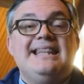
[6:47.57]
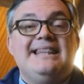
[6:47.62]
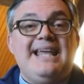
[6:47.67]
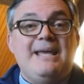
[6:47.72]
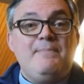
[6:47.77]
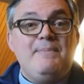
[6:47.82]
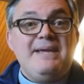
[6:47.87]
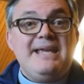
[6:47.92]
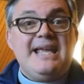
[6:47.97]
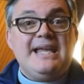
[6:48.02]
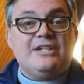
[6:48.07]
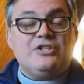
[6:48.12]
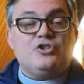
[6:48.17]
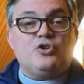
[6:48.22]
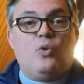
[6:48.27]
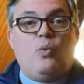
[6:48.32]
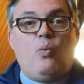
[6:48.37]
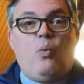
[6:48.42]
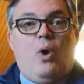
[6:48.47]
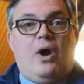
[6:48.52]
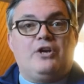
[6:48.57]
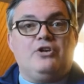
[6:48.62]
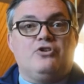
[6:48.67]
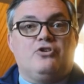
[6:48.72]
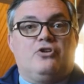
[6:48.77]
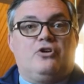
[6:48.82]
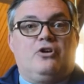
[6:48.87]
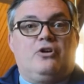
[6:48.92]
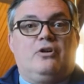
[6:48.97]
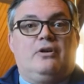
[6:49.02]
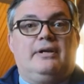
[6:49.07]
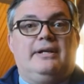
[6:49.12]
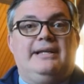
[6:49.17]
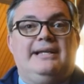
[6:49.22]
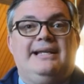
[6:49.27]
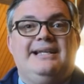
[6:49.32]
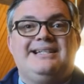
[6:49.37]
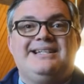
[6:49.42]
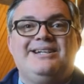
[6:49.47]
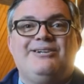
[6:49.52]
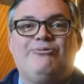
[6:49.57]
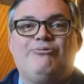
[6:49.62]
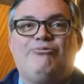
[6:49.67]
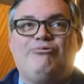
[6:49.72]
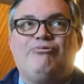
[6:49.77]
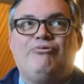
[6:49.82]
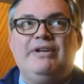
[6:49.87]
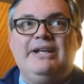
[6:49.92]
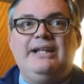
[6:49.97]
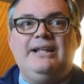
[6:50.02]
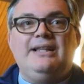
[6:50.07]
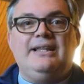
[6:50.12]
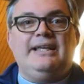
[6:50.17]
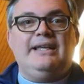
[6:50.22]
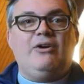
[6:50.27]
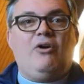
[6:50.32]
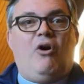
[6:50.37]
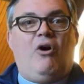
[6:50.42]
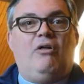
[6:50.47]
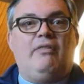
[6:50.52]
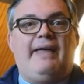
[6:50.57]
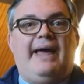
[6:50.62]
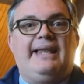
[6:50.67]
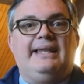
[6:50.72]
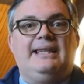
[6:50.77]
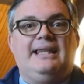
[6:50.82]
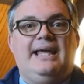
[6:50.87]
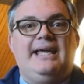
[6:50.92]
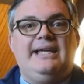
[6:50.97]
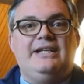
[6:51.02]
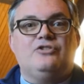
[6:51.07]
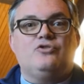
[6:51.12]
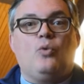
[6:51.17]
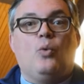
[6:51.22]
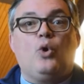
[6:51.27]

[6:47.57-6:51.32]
they begin to wonder, is it really all that late?